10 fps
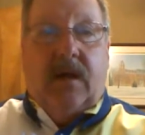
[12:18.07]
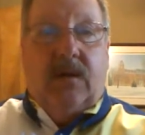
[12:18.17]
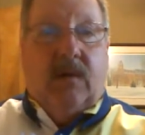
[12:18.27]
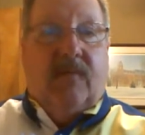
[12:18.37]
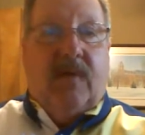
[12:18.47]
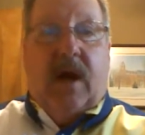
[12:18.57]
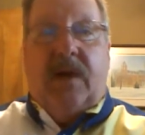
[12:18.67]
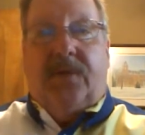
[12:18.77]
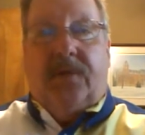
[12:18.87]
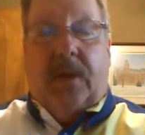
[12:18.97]
you'll
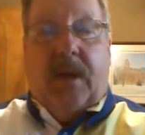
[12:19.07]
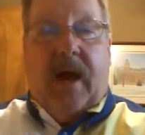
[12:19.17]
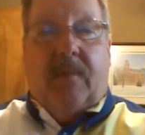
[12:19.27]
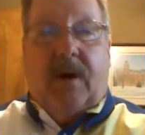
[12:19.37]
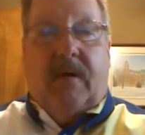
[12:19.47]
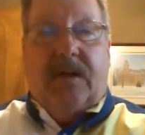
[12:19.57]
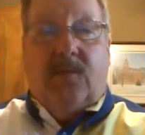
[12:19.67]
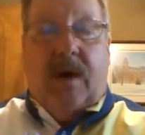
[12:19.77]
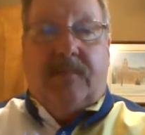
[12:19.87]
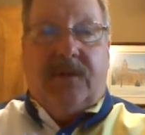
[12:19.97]
find through the
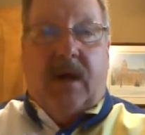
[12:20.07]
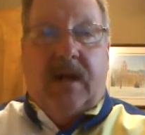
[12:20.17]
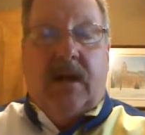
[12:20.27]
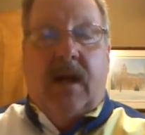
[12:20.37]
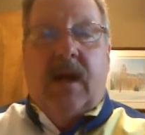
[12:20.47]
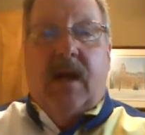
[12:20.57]
library's website,